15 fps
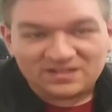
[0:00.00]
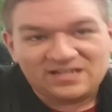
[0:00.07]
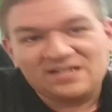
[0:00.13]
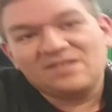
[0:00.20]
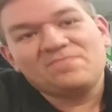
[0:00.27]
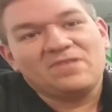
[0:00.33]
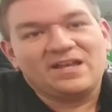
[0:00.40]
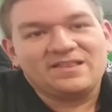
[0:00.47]
need
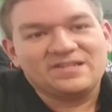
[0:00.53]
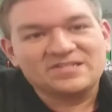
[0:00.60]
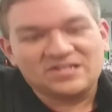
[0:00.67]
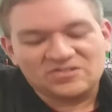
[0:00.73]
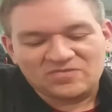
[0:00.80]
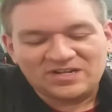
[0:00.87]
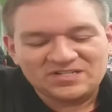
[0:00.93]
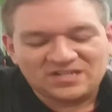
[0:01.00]
to play this
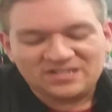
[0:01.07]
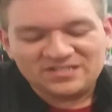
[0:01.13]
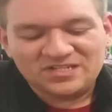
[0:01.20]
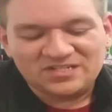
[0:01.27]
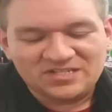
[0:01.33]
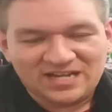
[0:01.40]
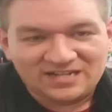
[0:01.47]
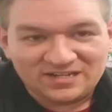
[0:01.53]
because Resonance
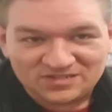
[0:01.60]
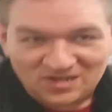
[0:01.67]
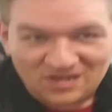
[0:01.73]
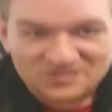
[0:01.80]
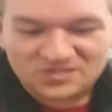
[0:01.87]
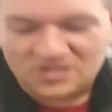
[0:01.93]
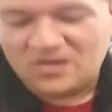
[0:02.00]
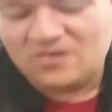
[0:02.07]
Insect is
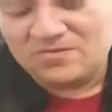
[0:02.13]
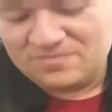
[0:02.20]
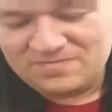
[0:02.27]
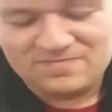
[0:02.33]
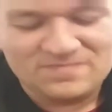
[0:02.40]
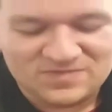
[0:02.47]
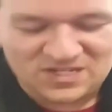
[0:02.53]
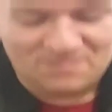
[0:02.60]
also
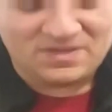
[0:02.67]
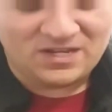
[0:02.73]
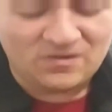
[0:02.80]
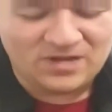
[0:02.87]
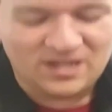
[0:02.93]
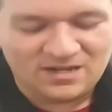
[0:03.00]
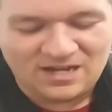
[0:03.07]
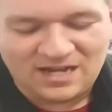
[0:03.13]
something you
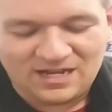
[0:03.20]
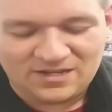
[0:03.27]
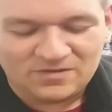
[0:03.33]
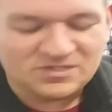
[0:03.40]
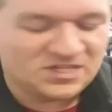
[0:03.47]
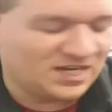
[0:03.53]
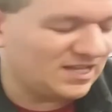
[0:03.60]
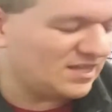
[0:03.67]
can
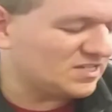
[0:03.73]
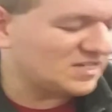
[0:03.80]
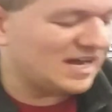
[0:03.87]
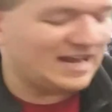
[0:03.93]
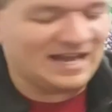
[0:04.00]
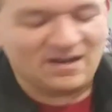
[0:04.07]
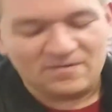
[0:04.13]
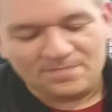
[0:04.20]
use to get this
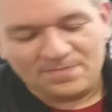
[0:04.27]
guy out.